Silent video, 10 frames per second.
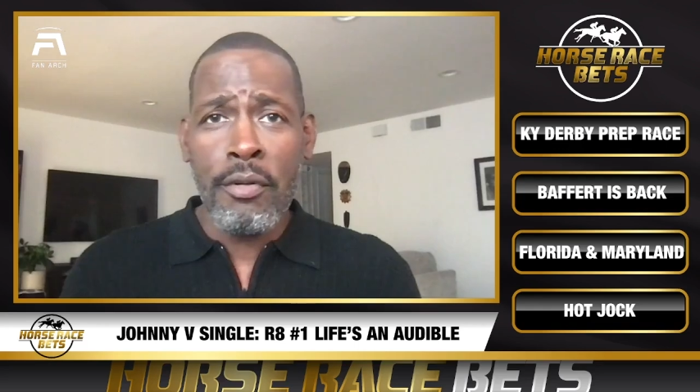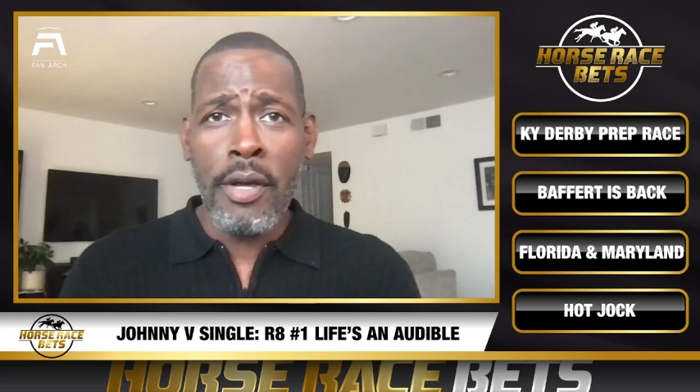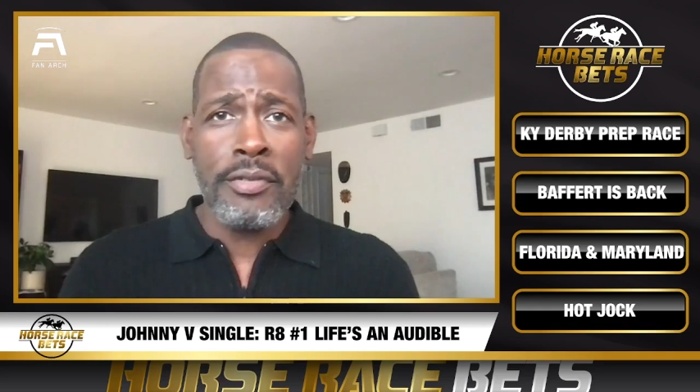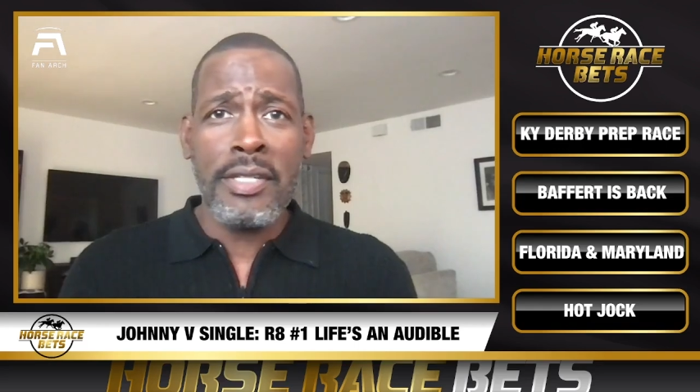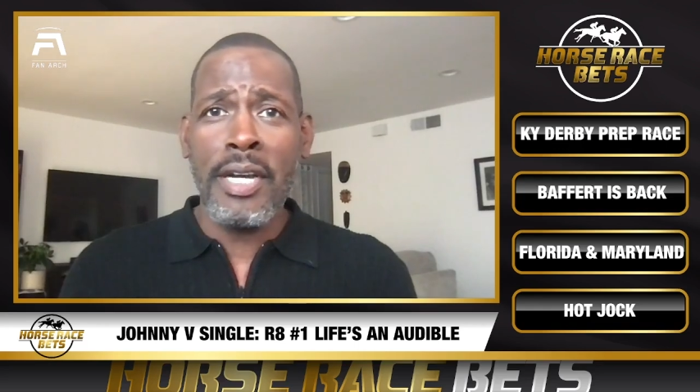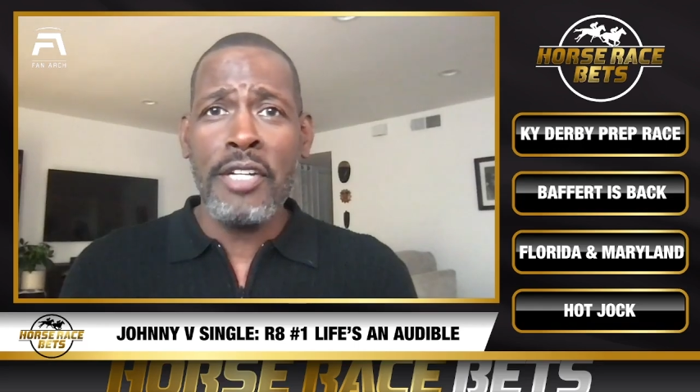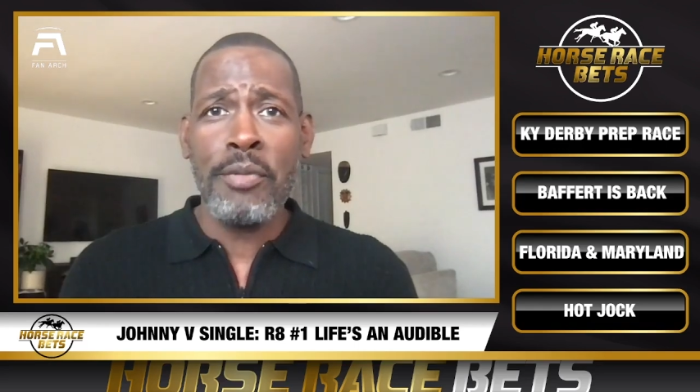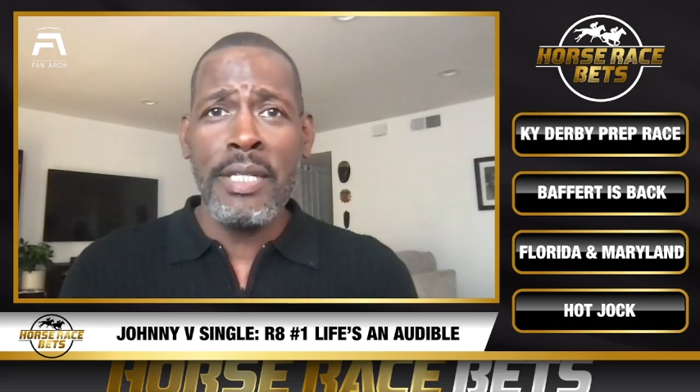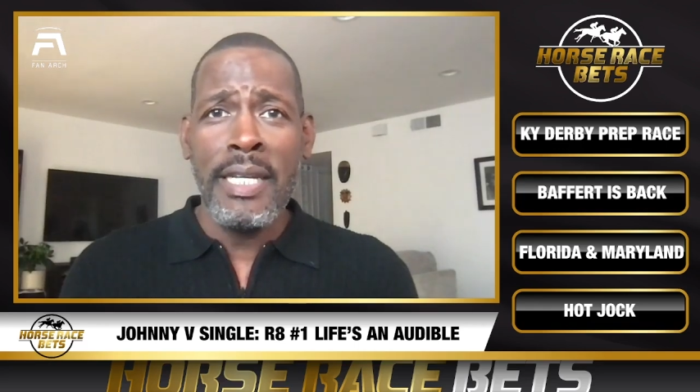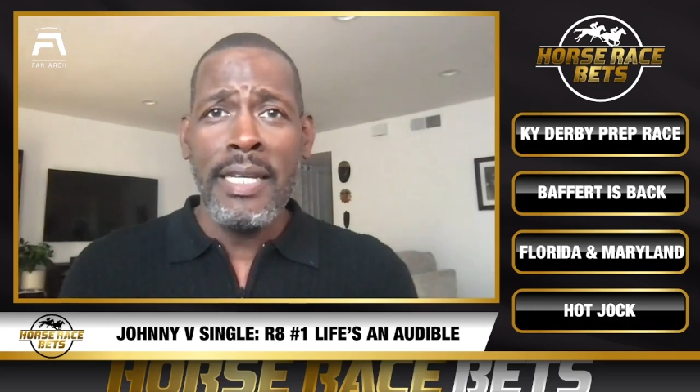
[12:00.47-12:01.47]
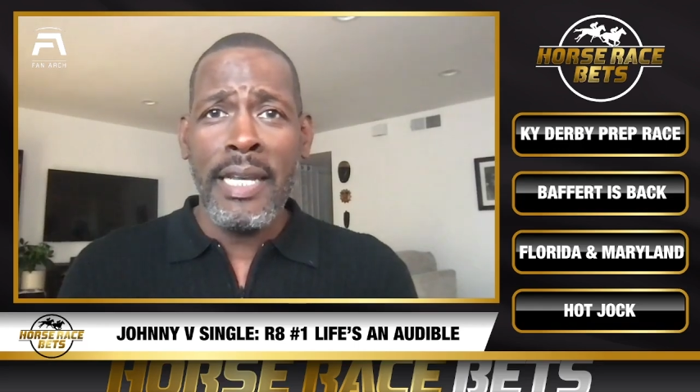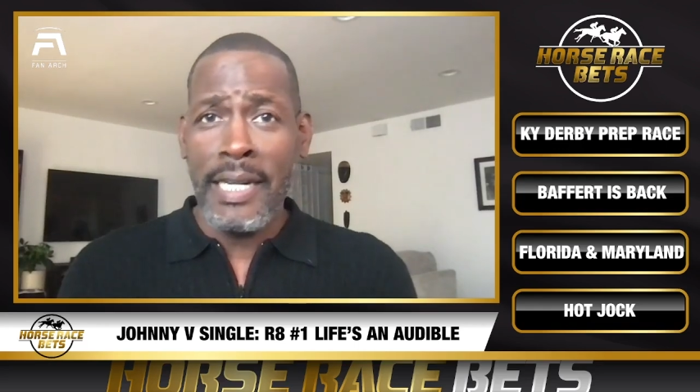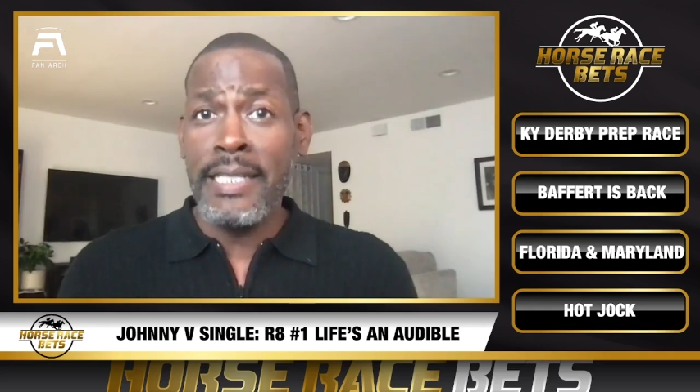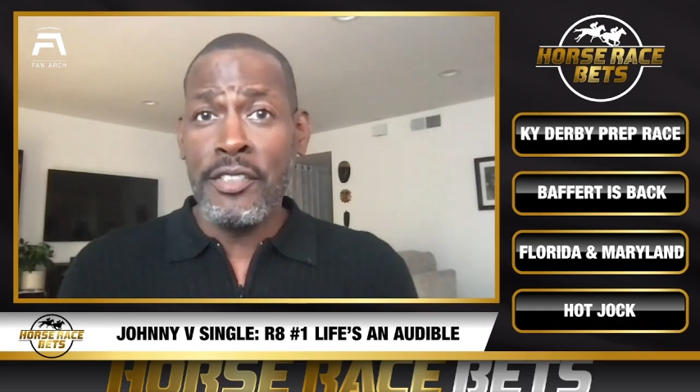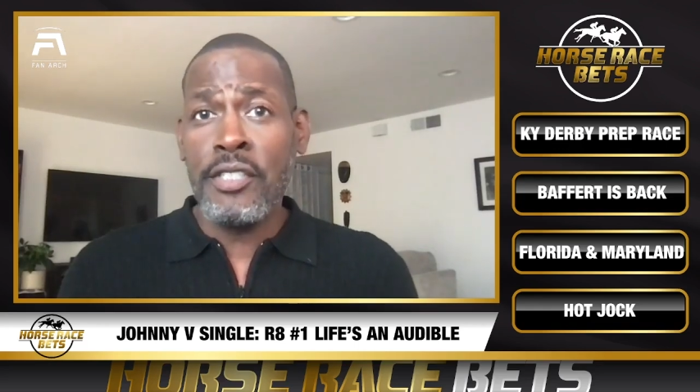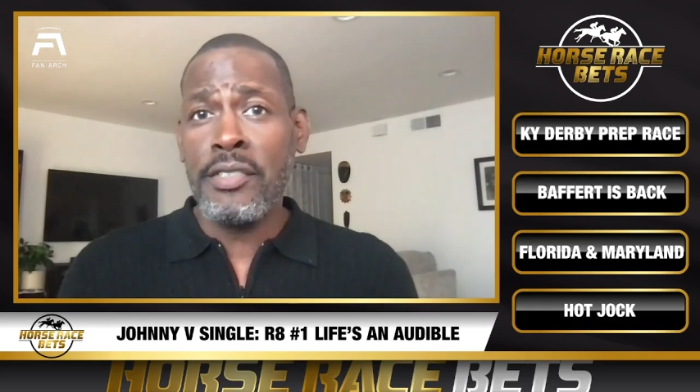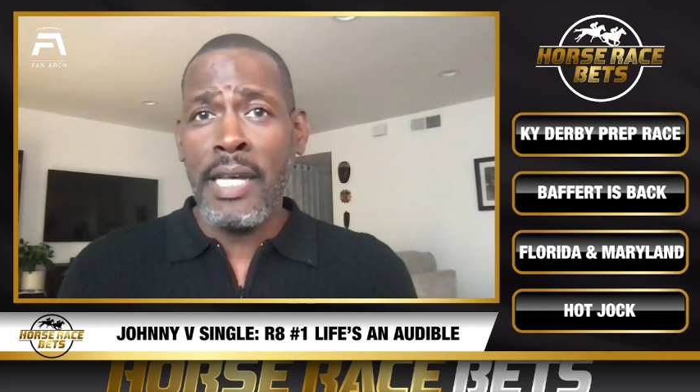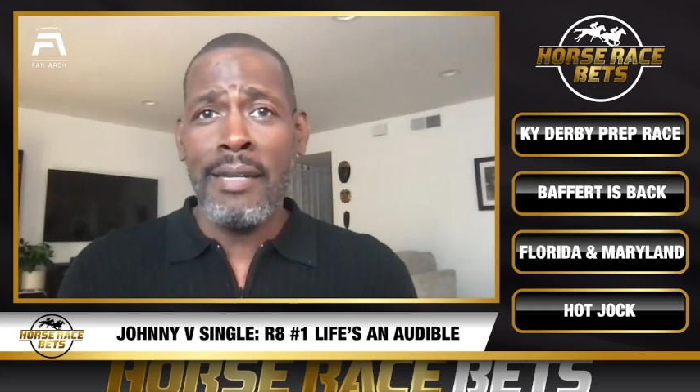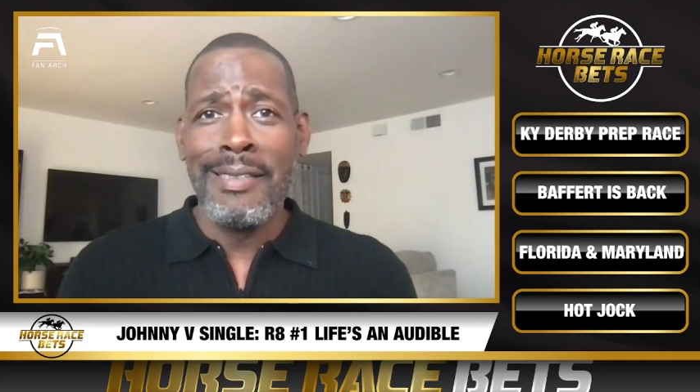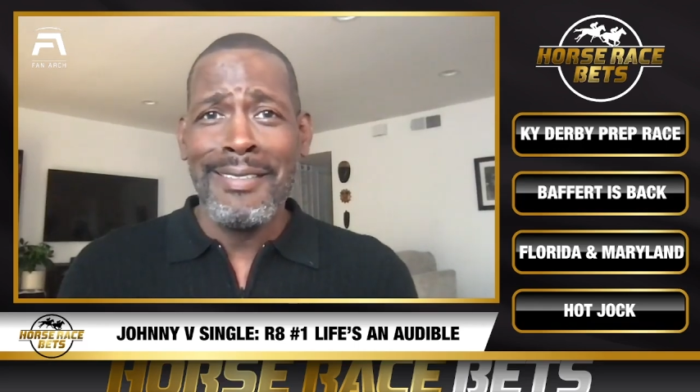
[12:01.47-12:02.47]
across the country, and I did just that.